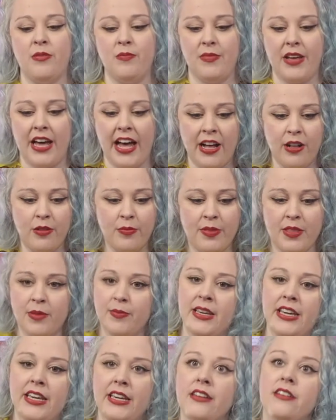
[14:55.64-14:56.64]
help them
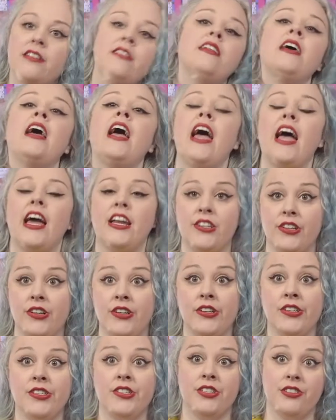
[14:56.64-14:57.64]
heal, and
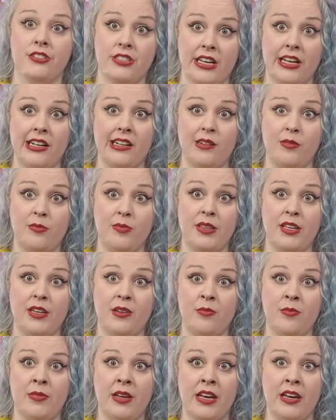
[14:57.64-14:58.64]
also to help
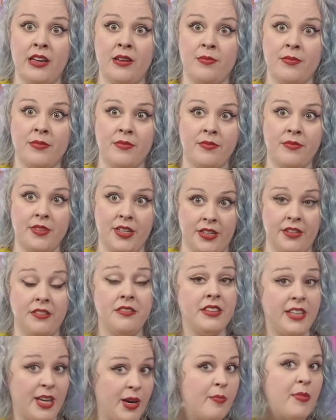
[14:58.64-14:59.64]
them,
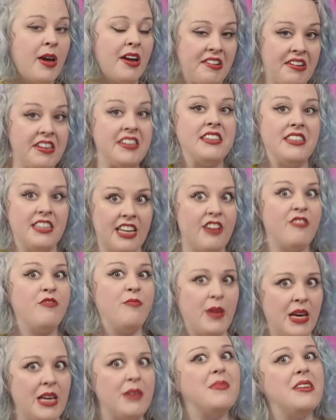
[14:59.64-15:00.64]
get married and have
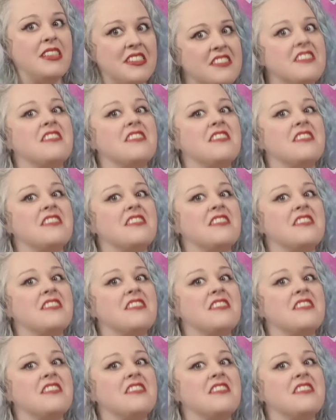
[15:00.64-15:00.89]
babies,